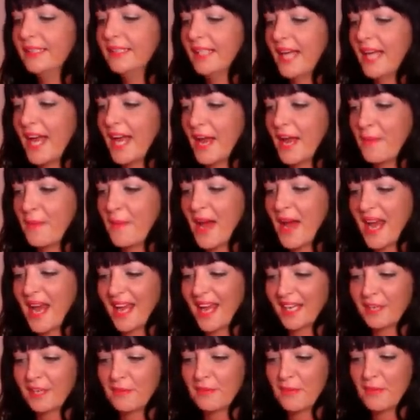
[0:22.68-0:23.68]
And I
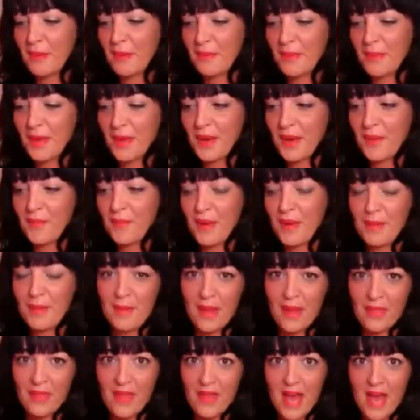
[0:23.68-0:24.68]
can remember way
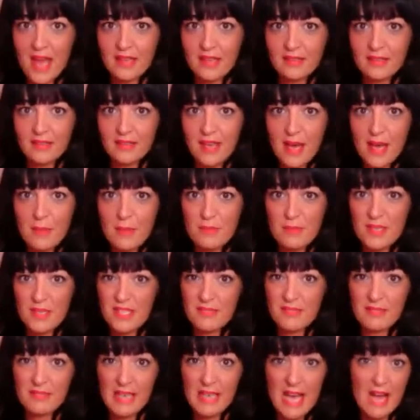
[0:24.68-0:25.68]
back then they
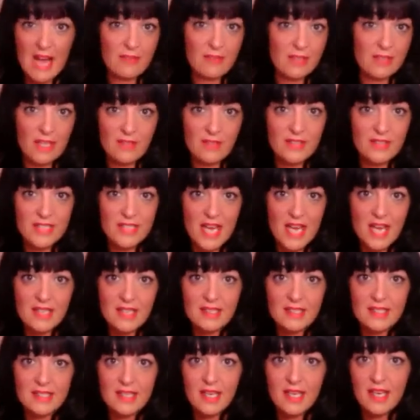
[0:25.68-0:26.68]
didn't really have gift
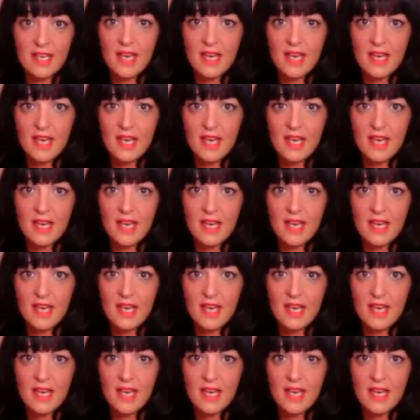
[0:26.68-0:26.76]
sets.